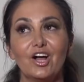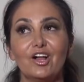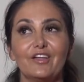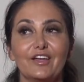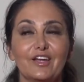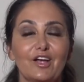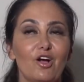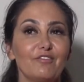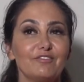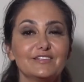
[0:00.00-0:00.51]

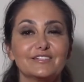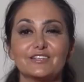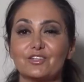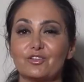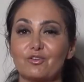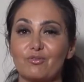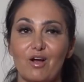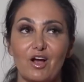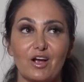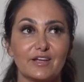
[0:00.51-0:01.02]
Obviously
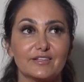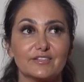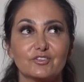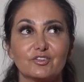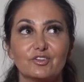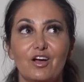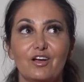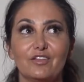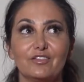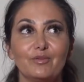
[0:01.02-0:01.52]
the Rockets are
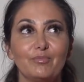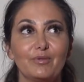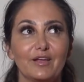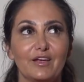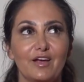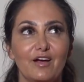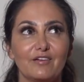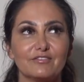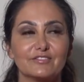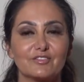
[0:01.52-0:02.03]
not in the
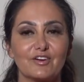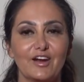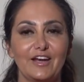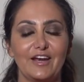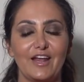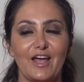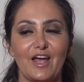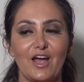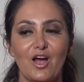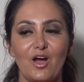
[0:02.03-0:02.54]
playoffs right
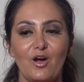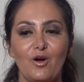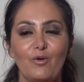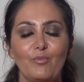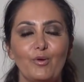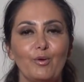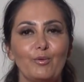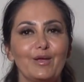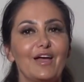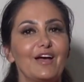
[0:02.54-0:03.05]
now,
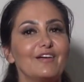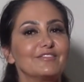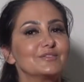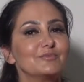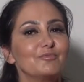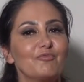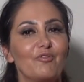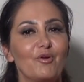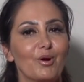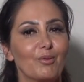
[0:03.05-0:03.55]
but we have
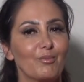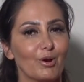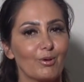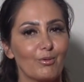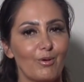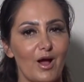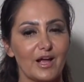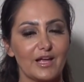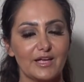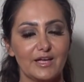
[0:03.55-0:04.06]
some former
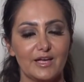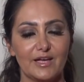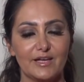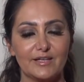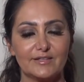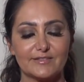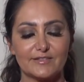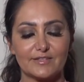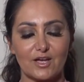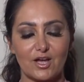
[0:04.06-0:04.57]

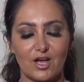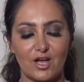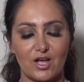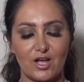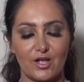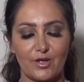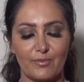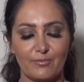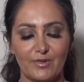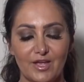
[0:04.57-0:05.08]
Rockets,
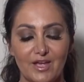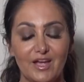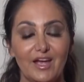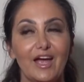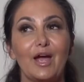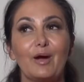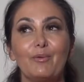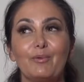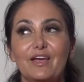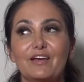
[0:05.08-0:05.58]
and
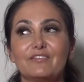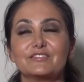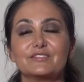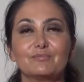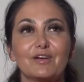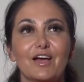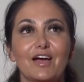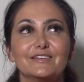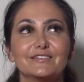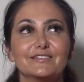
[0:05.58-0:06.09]
we have
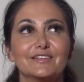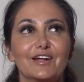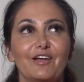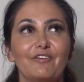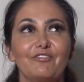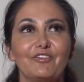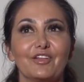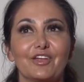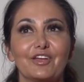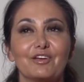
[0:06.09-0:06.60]
some guys that I
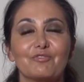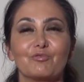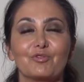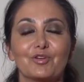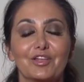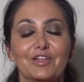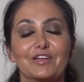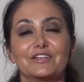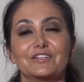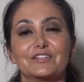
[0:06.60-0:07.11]
feel like
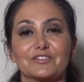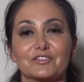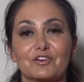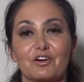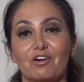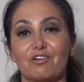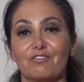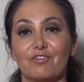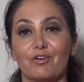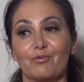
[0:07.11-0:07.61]
really
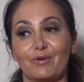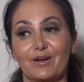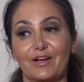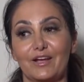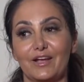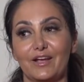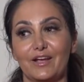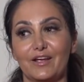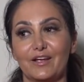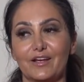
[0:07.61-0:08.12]
deserve a
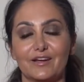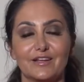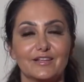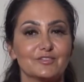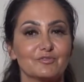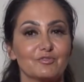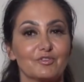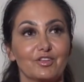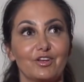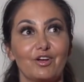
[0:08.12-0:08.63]
ring, and
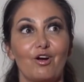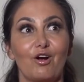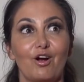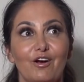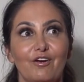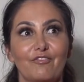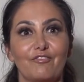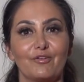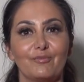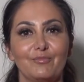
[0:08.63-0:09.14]
it's really
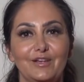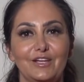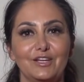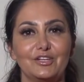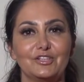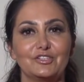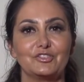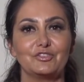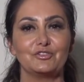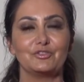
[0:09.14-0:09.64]
hard for
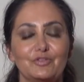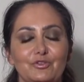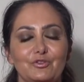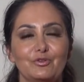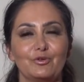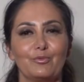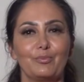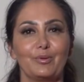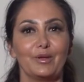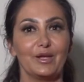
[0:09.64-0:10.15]
me
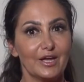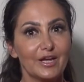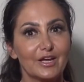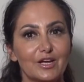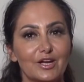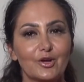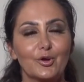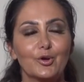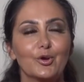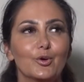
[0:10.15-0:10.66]
to
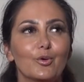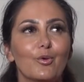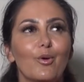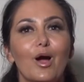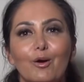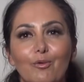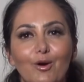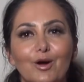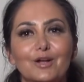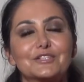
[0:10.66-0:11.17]
pick who
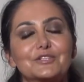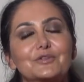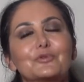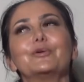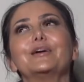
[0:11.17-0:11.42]
I want to